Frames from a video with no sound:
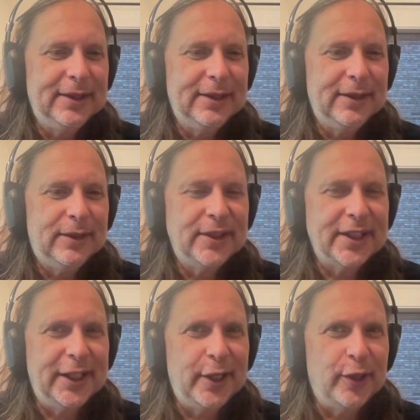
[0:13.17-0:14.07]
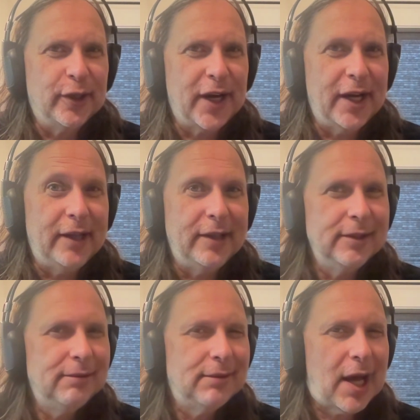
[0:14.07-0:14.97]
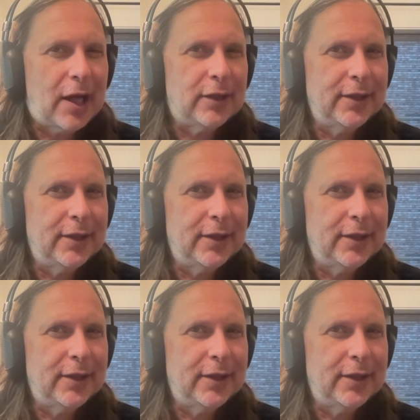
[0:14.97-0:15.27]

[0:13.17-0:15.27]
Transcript: Or is it Leo Grande? I don't